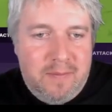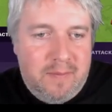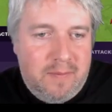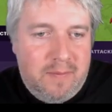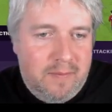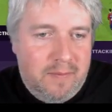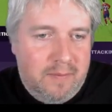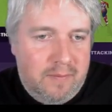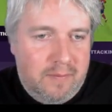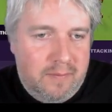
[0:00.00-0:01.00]

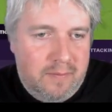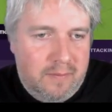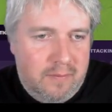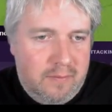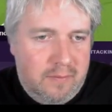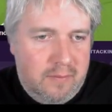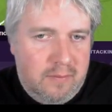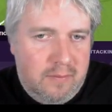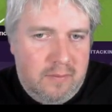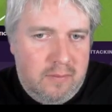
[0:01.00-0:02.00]

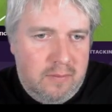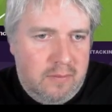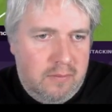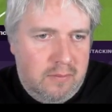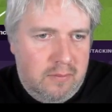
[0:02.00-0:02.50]
Nothing is said.